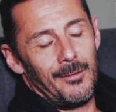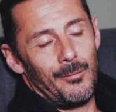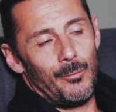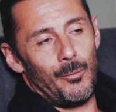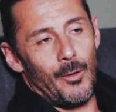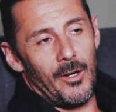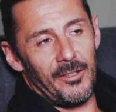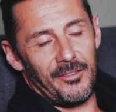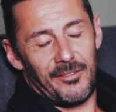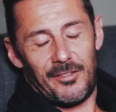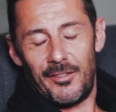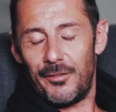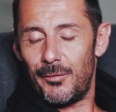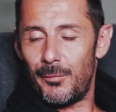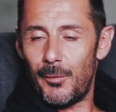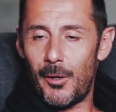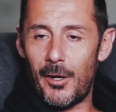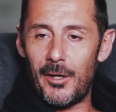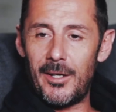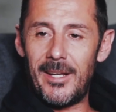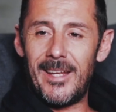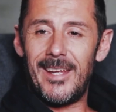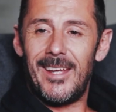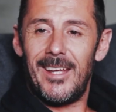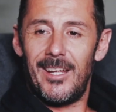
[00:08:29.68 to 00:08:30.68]
watch his
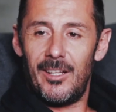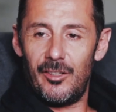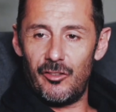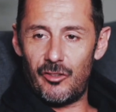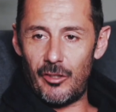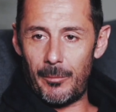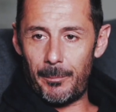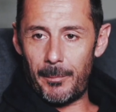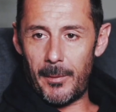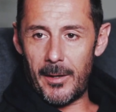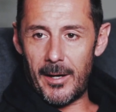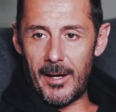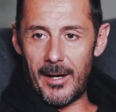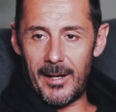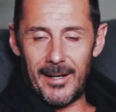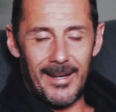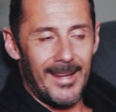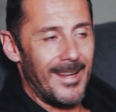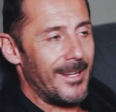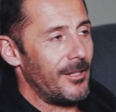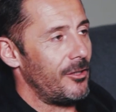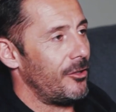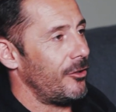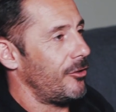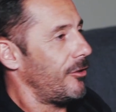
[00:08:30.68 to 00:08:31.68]
run in
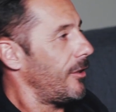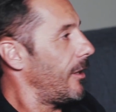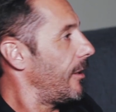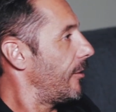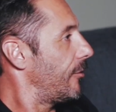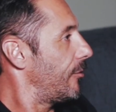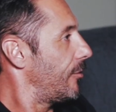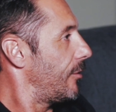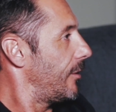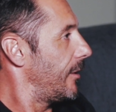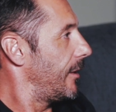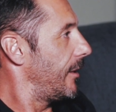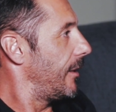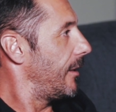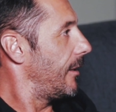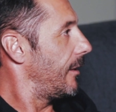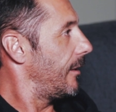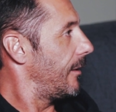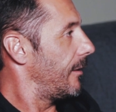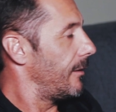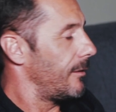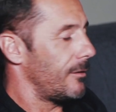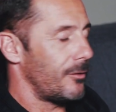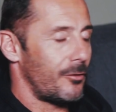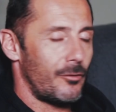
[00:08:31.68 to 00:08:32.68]
Japan, and you can actually
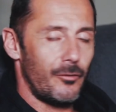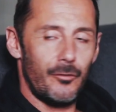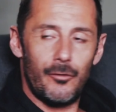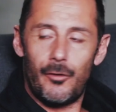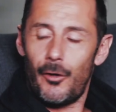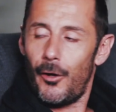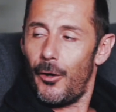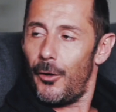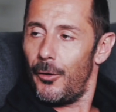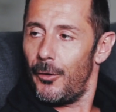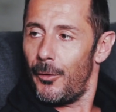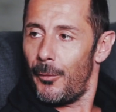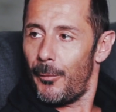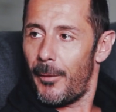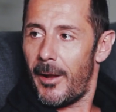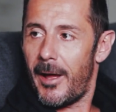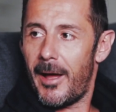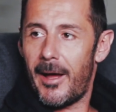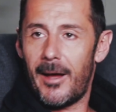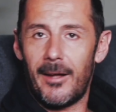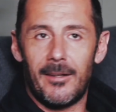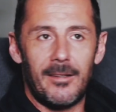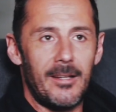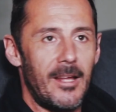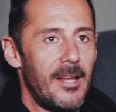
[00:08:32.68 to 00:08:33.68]
turn
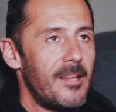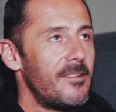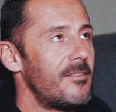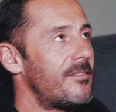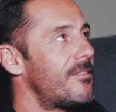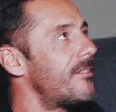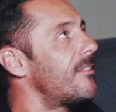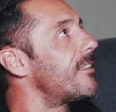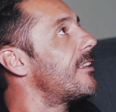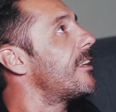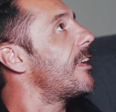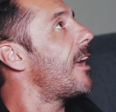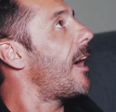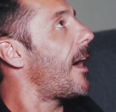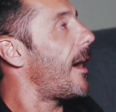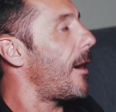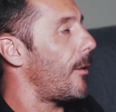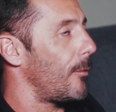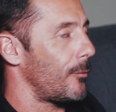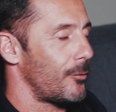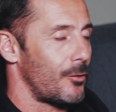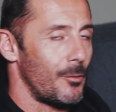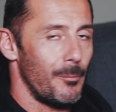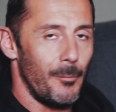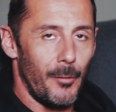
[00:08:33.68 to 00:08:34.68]
around and see
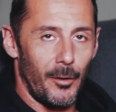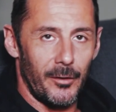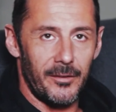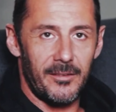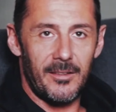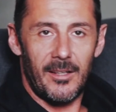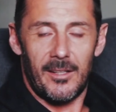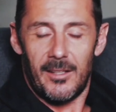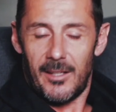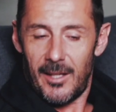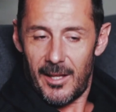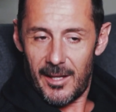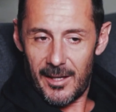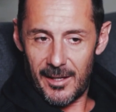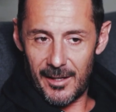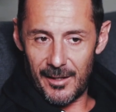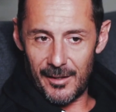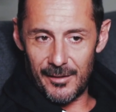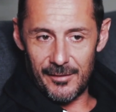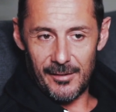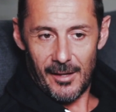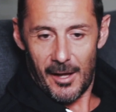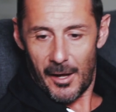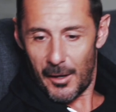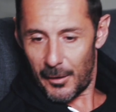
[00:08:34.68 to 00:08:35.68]
how the mountain
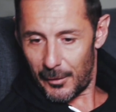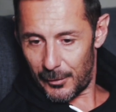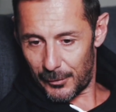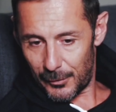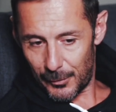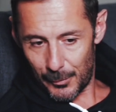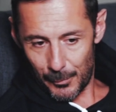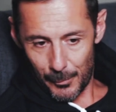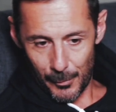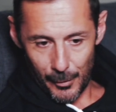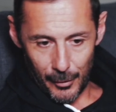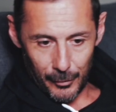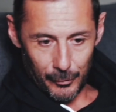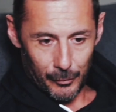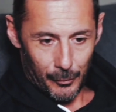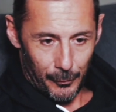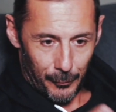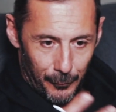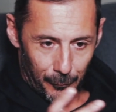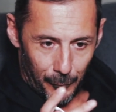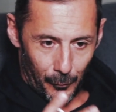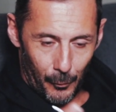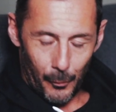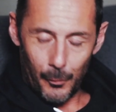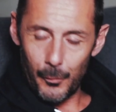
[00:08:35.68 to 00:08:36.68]
is, how the road, the
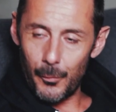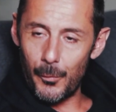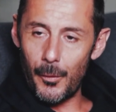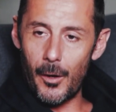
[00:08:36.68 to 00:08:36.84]
full